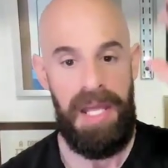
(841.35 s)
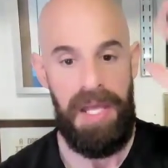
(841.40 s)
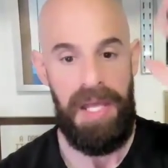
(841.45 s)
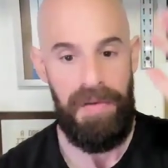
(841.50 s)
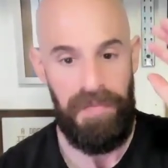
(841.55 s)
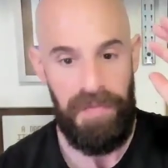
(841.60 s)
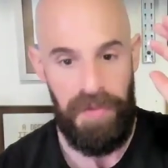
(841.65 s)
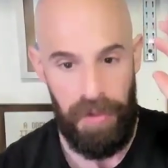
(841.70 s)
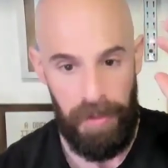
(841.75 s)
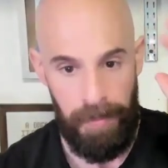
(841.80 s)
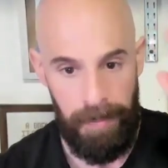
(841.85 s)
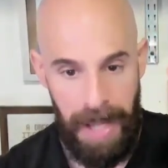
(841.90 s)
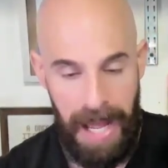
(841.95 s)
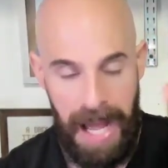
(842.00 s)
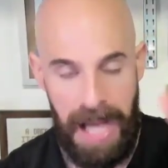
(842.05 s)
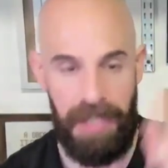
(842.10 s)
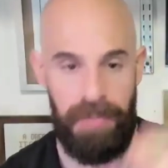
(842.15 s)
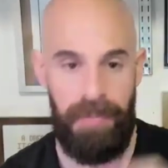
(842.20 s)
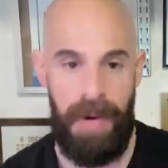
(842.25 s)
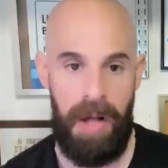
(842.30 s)
If your
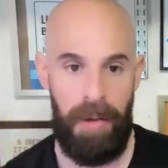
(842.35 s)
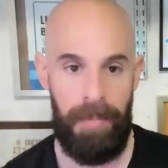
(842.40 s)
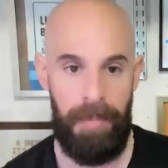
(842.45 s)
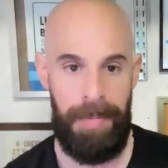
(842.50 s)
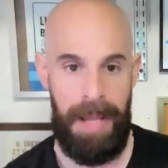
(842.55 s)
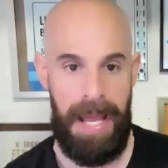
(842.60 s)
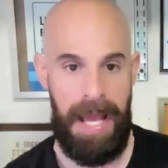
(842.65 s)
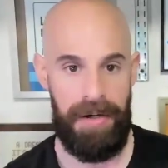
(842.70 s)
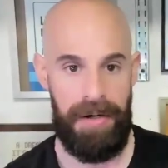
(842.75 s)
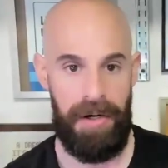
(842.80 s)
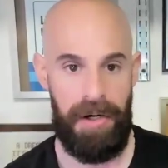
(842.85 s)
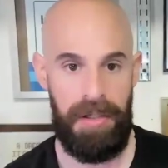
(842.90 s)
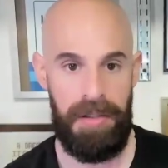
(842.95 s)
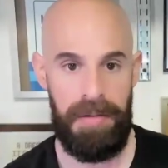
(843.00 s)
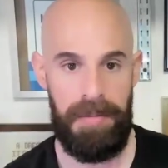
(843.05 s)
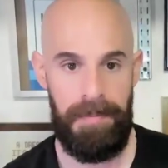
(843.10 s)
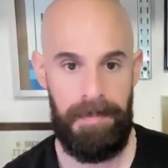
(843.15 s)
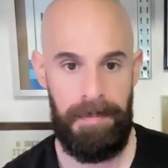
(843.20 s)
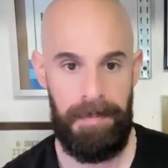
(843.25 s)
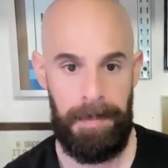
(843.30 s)
background banner
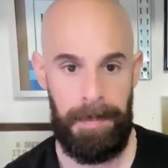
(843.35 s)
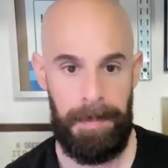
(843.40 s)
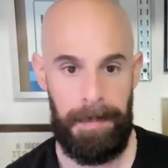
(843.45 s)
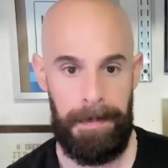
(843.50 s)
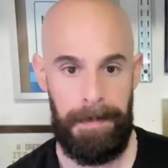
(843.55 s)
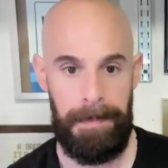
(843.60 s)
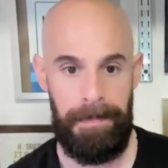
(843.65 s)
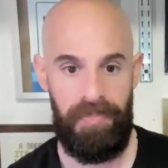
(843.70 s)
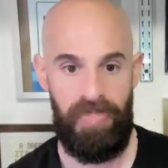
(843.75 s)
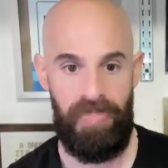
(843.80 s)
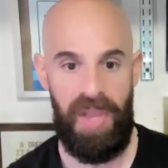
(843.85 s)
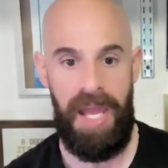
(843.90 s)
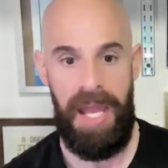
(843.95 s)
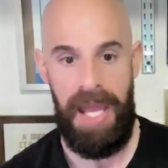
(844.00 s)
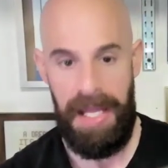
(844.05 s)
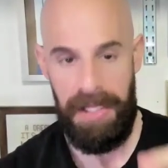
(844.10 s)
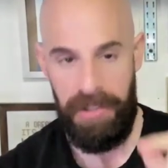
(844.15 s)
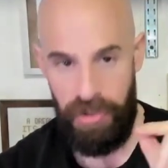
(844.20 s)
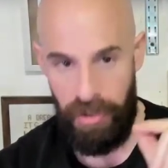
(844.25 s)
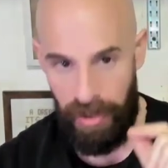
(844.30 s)

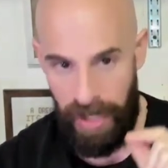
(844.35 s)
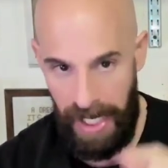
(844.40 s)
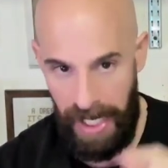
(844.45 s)
and your